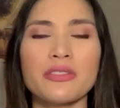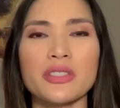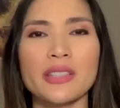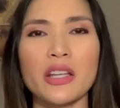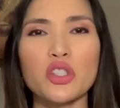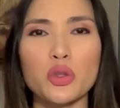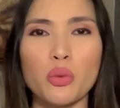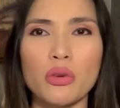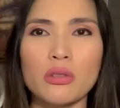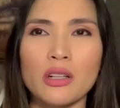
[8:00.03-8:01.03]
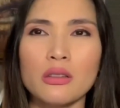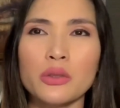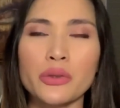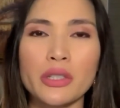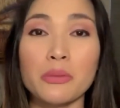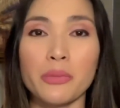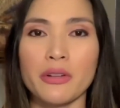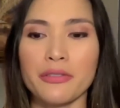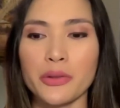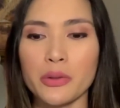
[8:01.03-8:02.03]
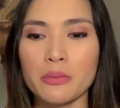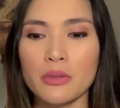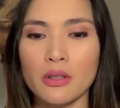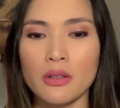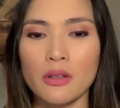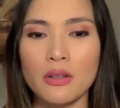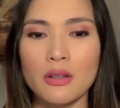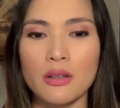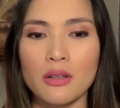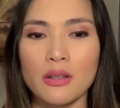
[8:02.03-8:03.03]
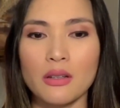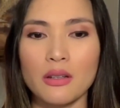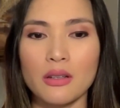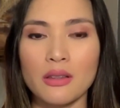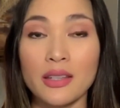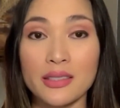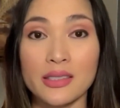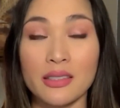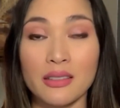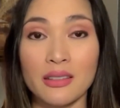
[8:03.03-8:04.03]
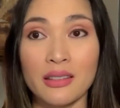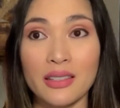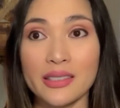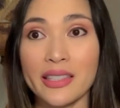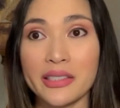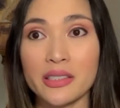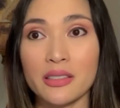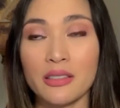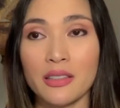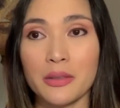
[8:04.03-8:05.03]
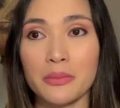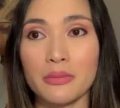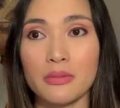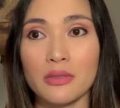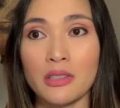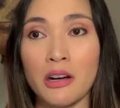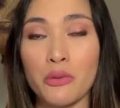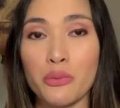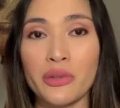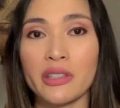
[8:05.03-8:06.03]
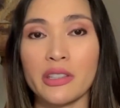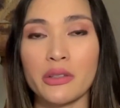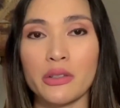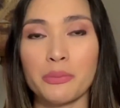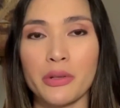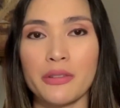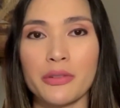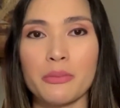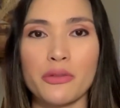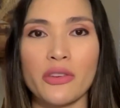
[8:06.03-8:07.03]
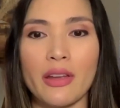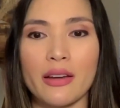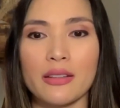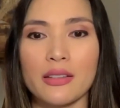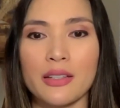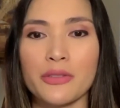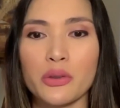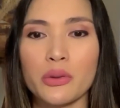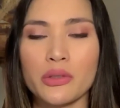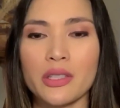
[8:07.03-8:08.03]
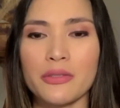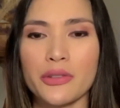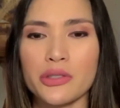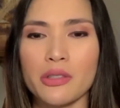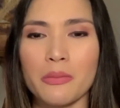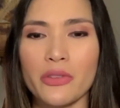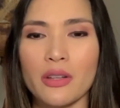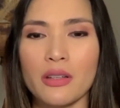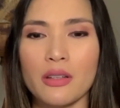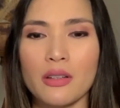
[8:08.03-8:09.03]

sensual, alluring perfume, this is a really good perfume for that. If you're looking for something